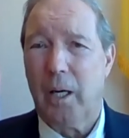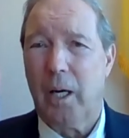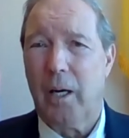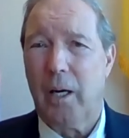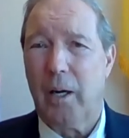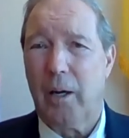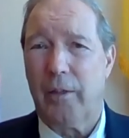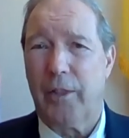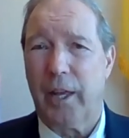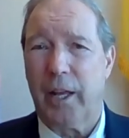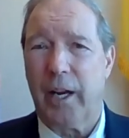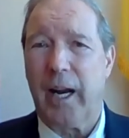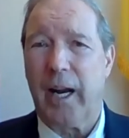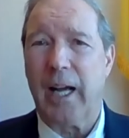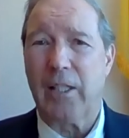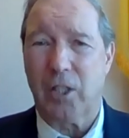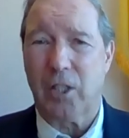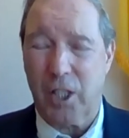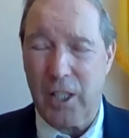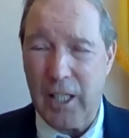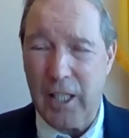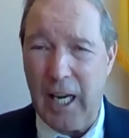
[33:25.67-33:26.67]
that
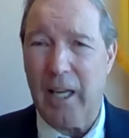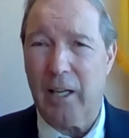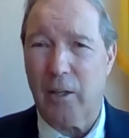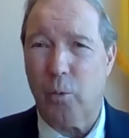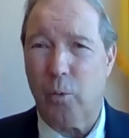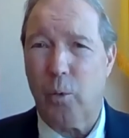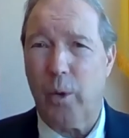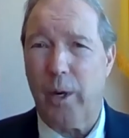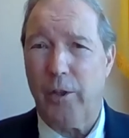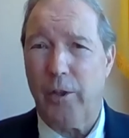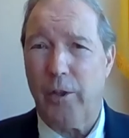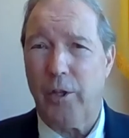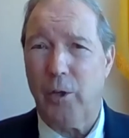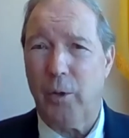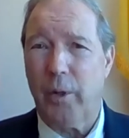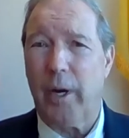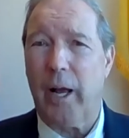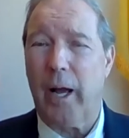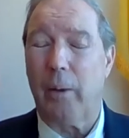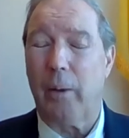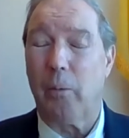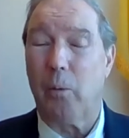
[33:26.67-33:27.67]
I stand with you
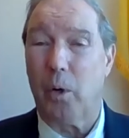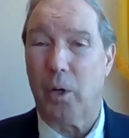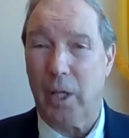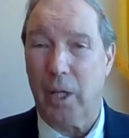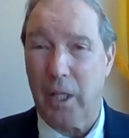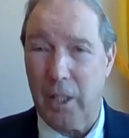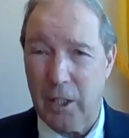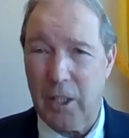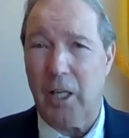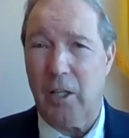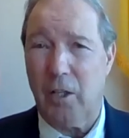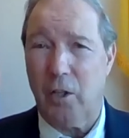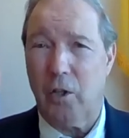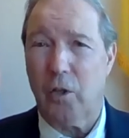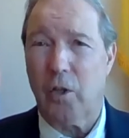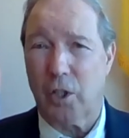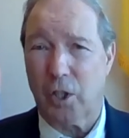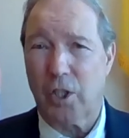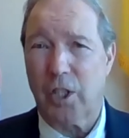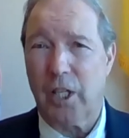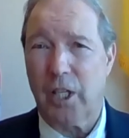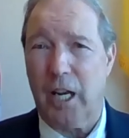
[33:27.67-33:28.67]
and I will continue
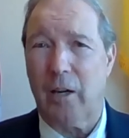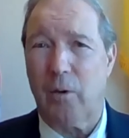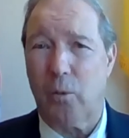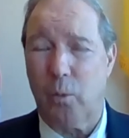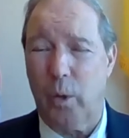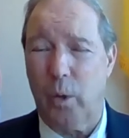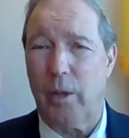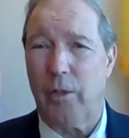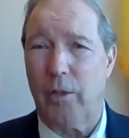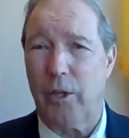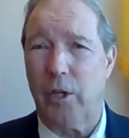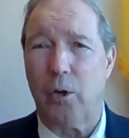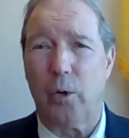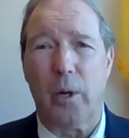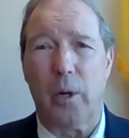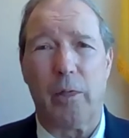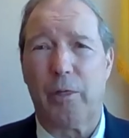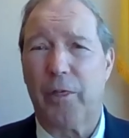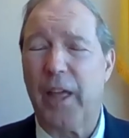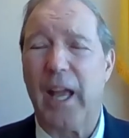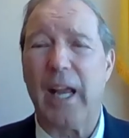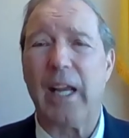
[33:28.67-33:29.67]
to stand with you.
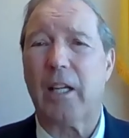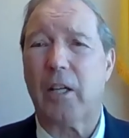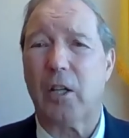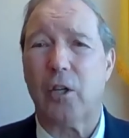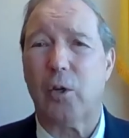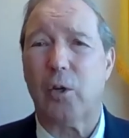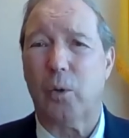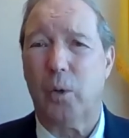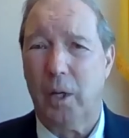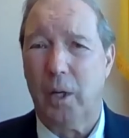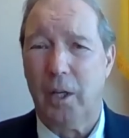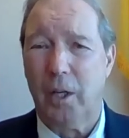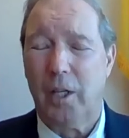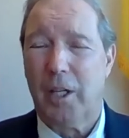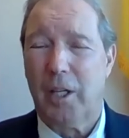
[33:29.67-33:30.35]
And thank you